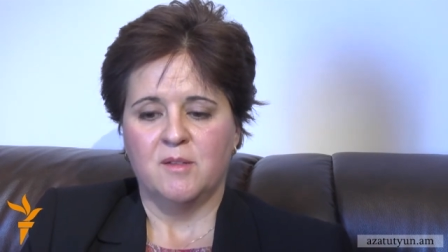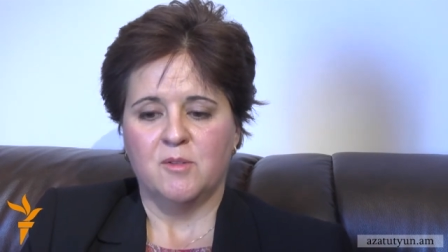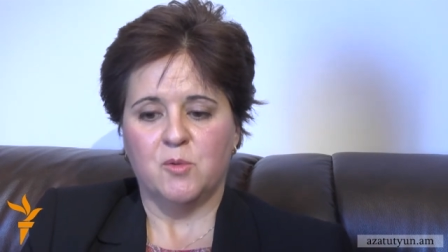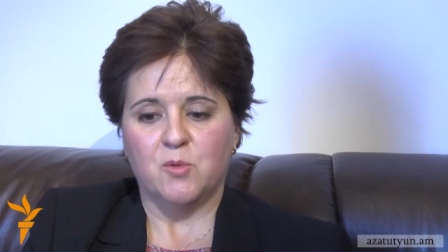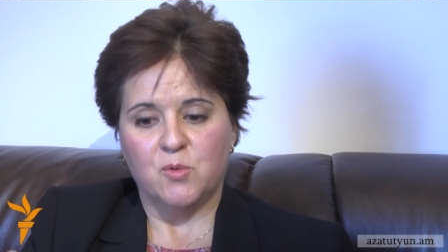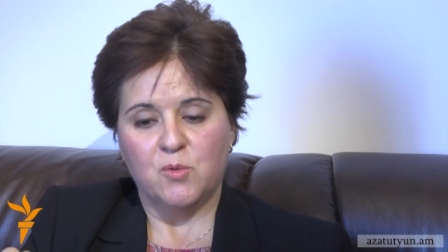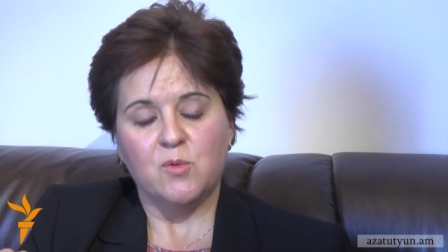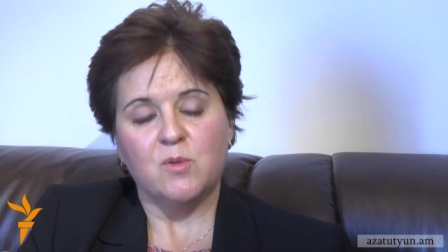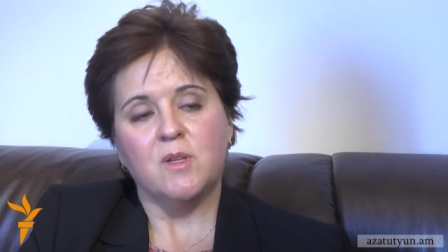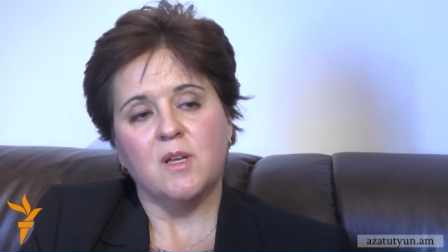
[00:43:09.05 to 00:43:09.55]

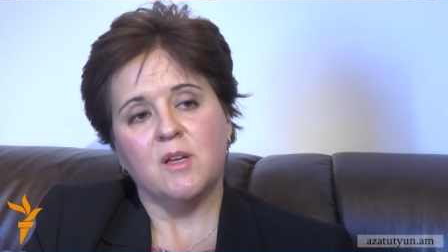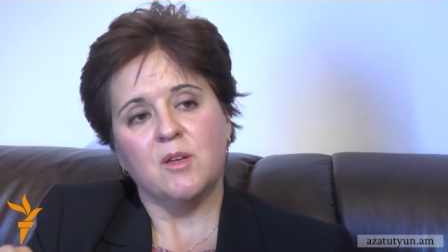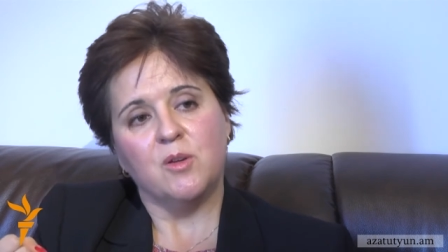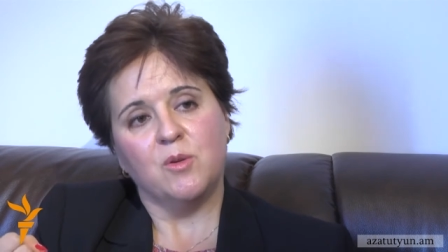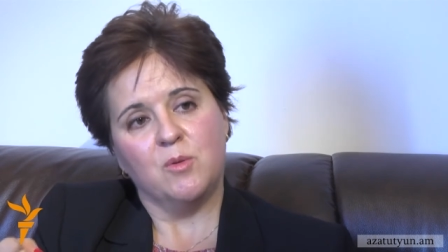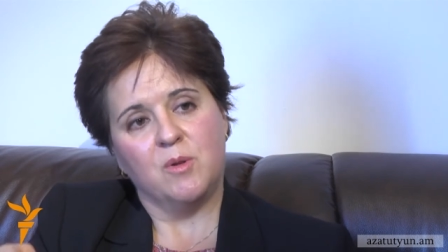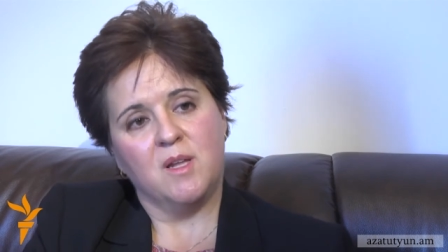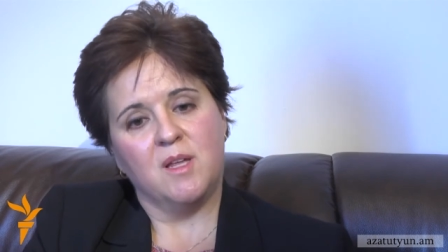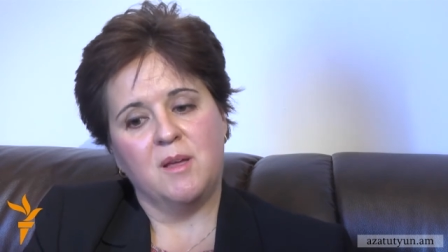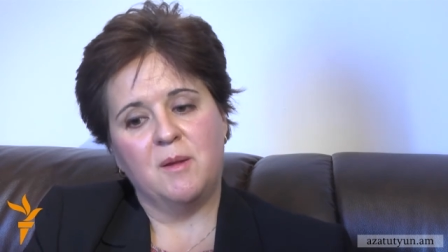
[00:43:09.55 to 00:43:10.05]
To do that,
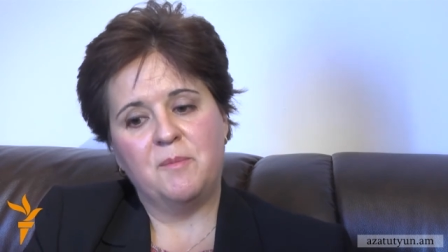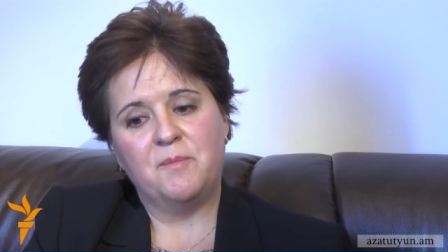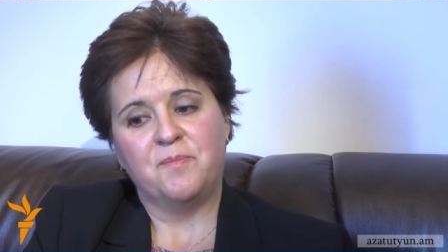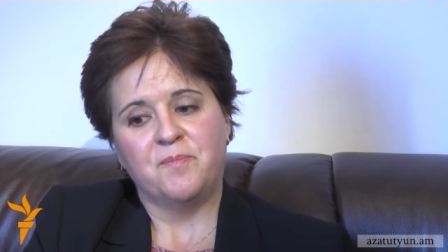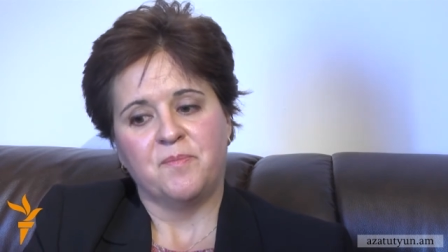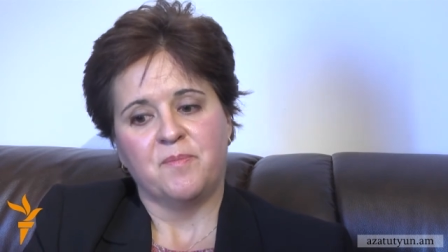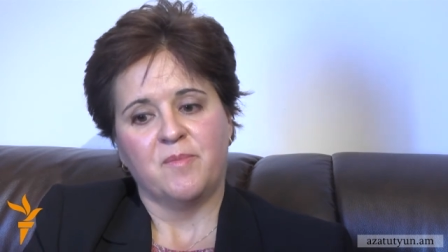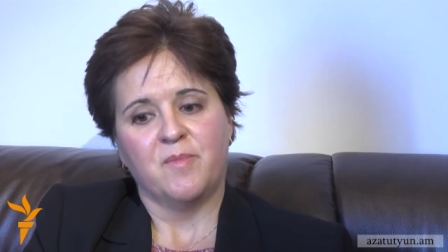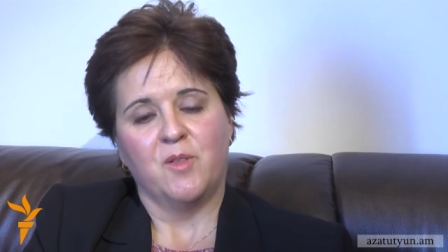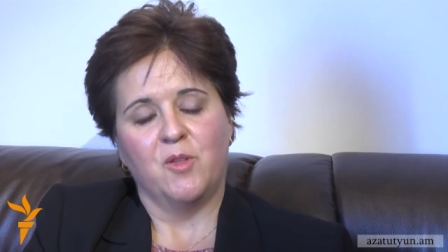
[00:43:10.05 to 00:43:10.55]
you
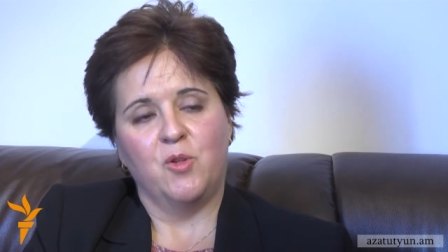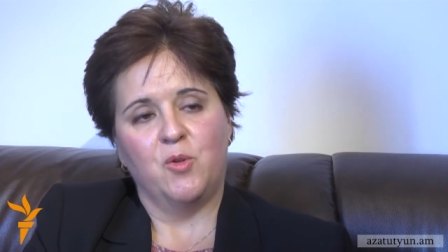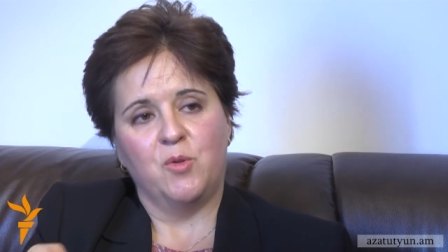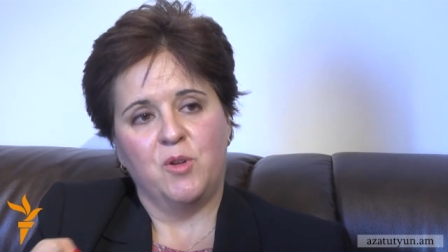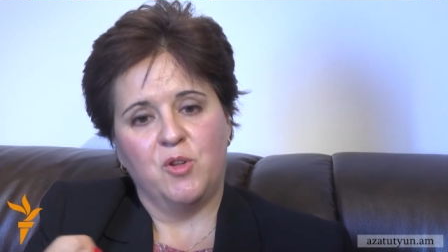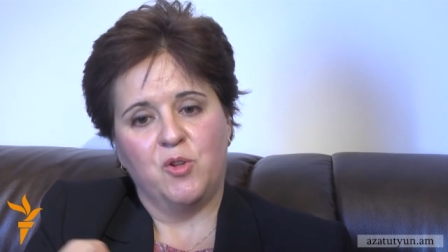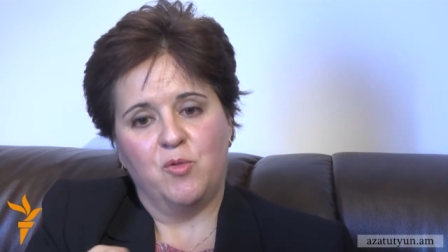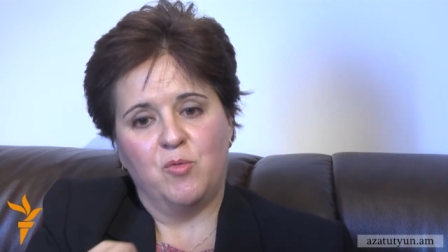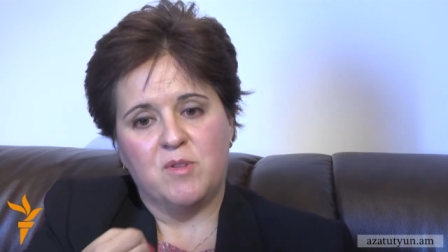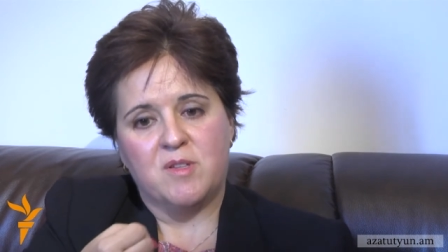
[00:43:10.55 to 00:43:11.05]

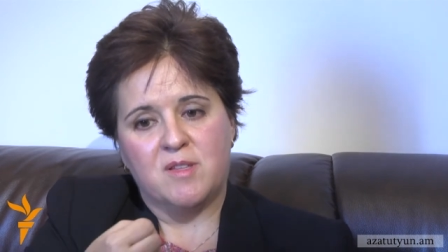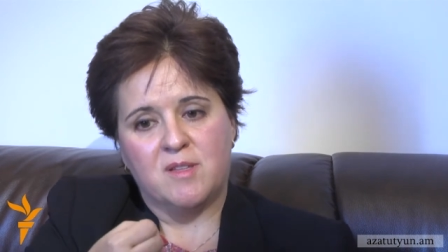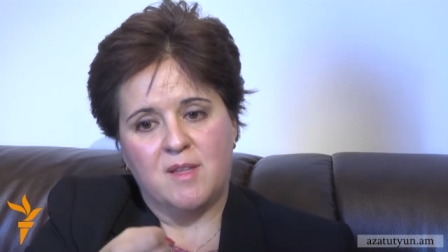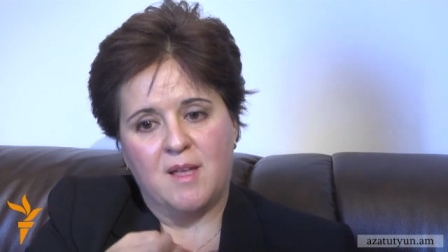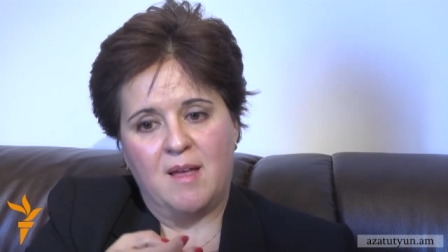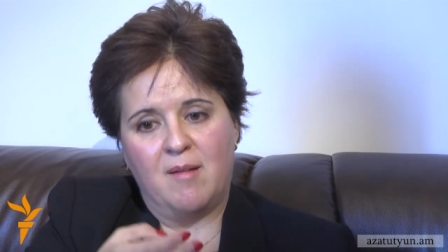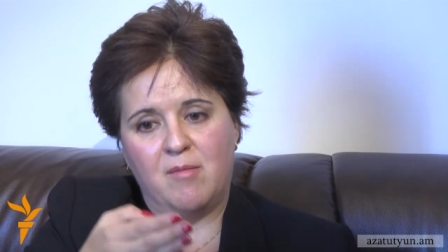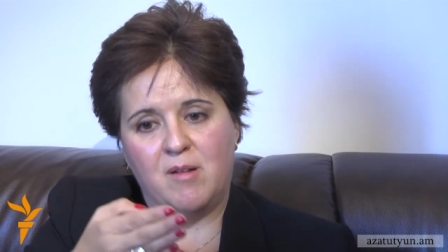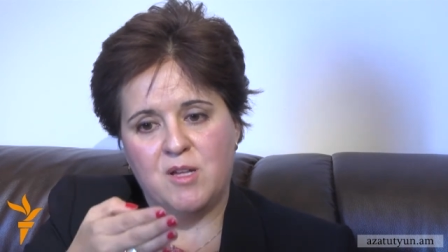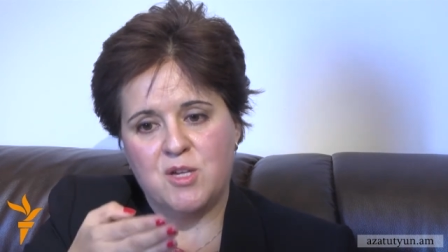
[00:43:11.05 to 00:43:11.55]
need to
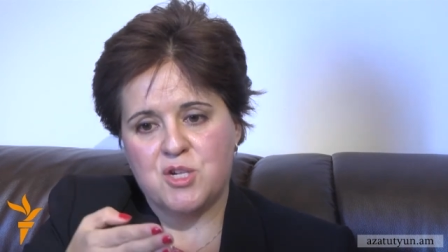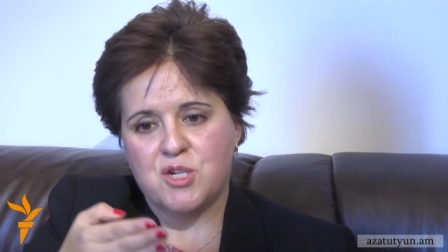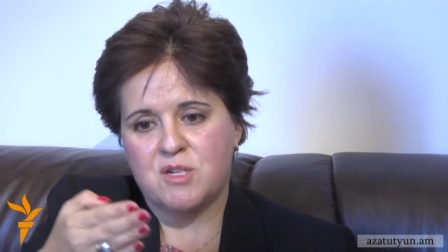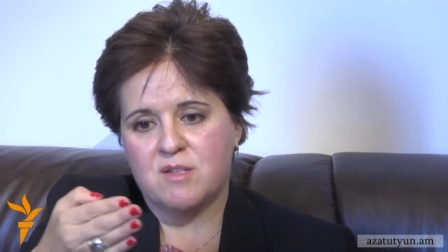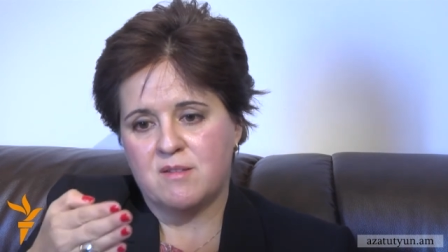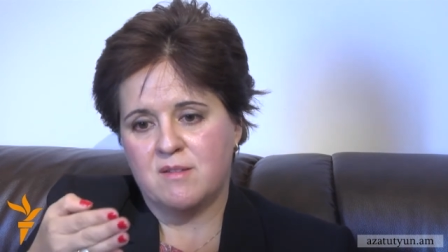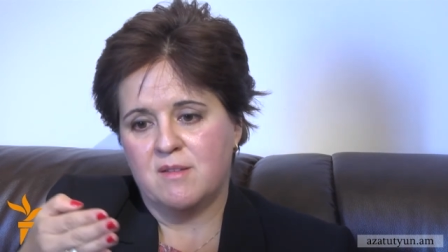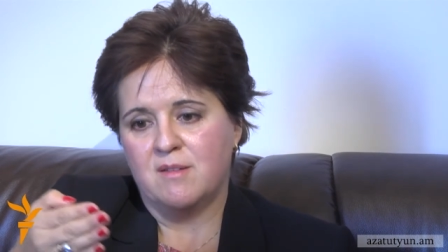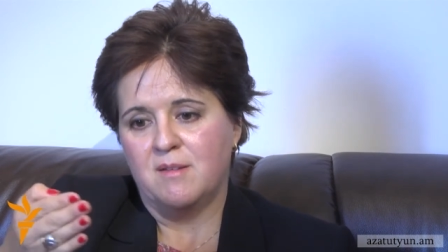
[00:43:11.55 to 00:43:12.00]
establish